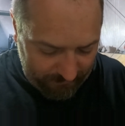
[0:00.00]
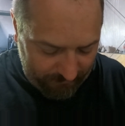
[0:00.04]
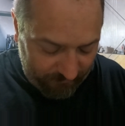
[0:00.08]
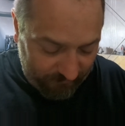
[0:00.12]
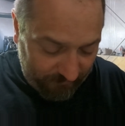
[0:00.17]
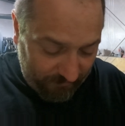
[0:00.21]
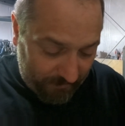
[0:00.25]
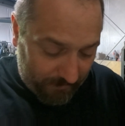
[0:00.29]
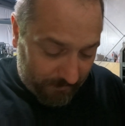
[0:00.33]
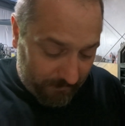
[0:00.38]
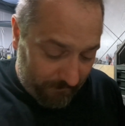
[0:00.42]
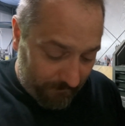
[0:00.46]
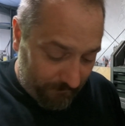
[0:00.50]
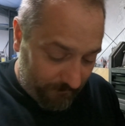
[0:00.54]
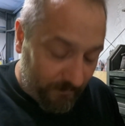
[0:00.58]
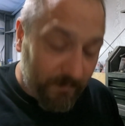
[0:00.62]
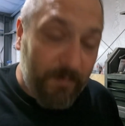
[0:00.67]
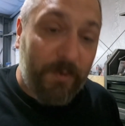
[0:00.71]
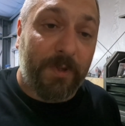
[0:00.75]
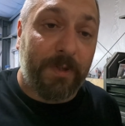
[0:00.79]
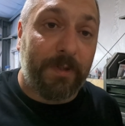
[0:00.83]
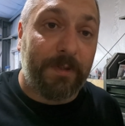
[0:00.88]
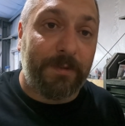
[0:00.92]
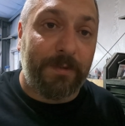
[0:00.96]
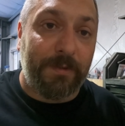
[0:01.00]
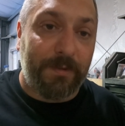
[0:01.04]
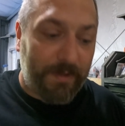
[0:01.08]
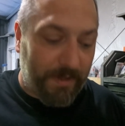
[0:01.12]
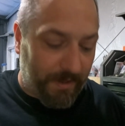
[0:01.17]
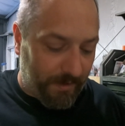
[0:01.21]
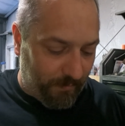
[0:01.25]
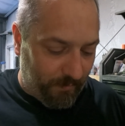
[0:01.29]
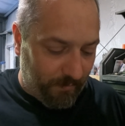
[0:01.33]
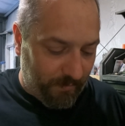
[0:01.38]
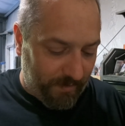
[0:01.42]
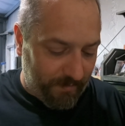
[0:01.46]
So we're going to do
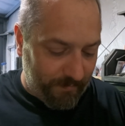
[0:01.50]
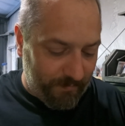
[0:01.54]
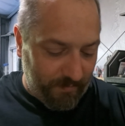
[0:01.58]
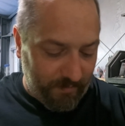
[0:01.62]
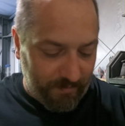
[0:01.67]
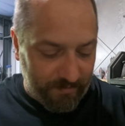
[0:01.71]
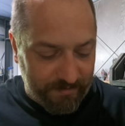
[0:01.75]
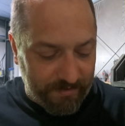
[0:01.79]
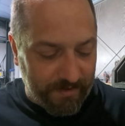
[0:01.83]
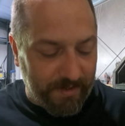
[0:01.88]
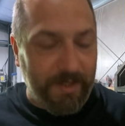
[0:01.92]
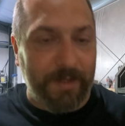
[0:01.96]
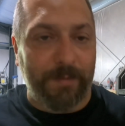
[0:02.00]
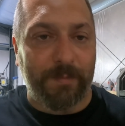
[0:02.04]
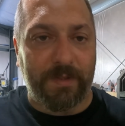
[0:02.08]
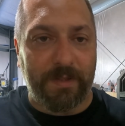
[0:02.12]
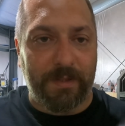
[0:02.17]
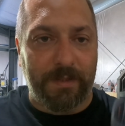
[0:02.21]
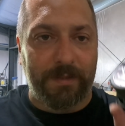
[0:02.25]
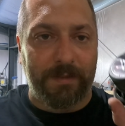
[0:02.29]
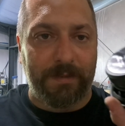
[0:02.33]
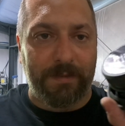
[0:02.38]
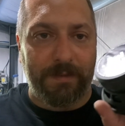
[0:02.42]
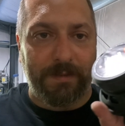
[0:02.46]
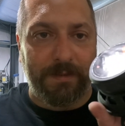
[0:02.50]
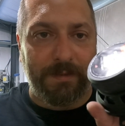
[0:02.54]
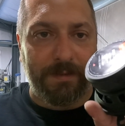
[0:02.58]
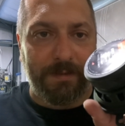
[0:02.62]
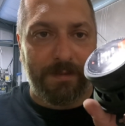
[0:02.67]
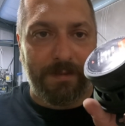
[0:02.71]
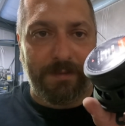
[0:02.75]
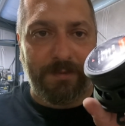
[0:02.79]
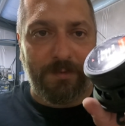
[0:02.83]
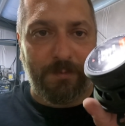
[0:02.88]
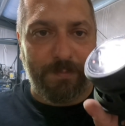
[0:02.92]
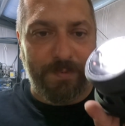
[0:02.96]
that one more time on
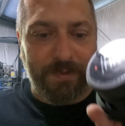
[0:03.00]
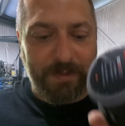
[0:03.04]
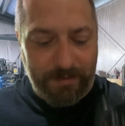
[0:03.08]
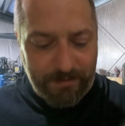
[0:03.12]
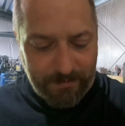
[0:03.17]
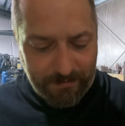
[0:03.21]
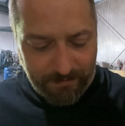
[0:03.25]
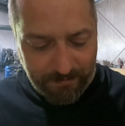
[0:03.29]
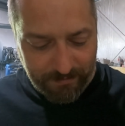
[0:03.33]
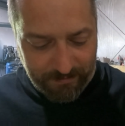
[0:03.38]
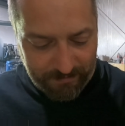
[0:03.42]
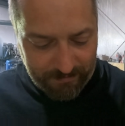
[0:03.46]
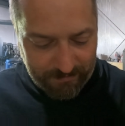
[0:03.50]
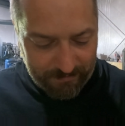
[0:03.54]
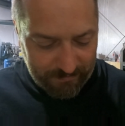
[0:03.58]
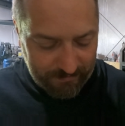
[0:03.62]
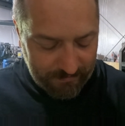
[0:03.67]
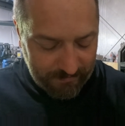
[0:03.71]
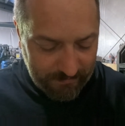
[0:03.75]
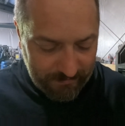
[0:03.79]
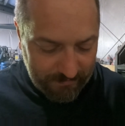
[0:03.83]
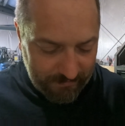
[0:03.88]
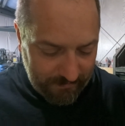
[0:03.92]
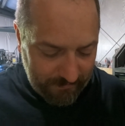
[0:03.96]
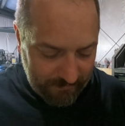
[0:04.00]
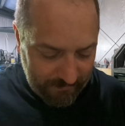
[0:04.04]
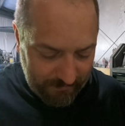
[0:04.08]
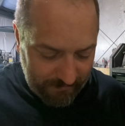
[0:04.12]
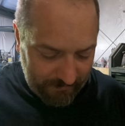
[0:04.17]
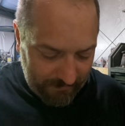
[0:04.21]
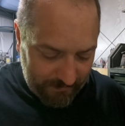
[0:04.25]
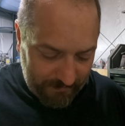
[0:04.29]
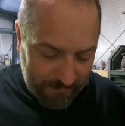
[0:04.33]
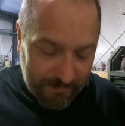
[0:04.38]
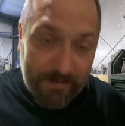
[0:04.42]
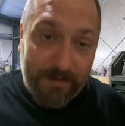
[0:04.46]
this speaker, and
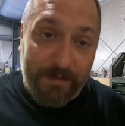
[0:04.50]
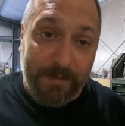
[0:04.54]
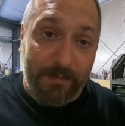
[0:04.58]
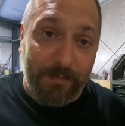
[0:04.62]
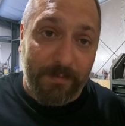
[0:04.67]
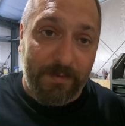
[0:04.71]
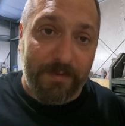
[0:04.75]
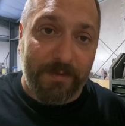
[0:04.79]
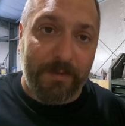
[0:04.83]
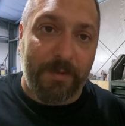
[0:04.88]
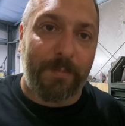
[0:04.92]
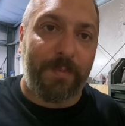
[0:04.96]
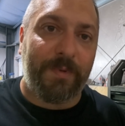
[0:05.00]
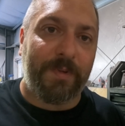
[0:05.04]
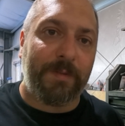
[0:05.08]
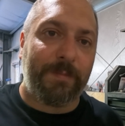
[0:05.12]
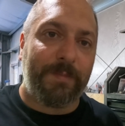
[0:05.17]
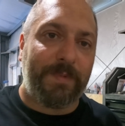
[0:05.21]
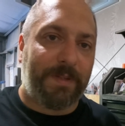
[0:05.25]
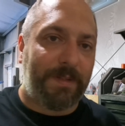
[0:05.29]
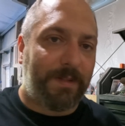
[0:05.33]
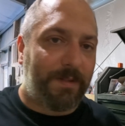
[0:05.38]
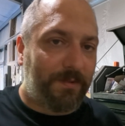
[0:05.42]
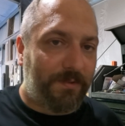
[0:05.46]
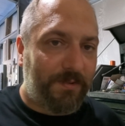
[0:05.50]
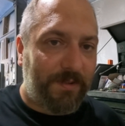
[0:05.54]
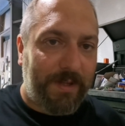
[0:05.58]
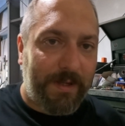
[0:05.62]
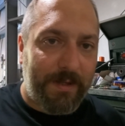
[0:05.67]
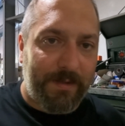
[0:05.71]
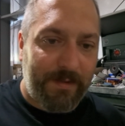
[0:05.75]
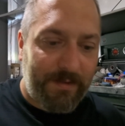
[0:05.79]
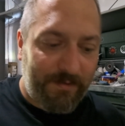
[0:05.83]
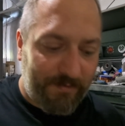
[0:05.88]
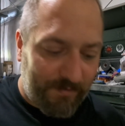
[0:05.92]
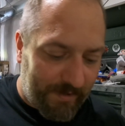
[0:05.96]
then we're going to go put them in and see
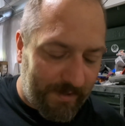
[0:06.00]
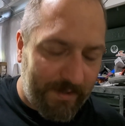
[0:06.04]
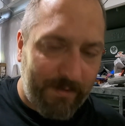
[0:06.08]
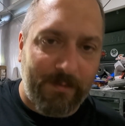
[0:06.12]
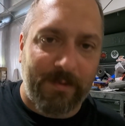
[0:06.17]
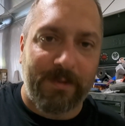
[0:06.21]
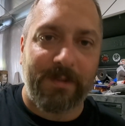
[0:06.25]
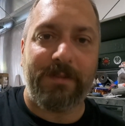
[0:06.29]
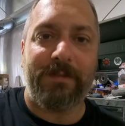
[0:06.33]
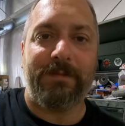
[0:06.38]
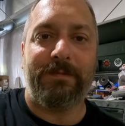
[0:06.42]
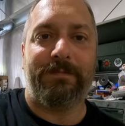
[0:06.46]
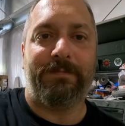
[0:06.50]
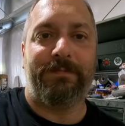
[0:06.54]
how they sound.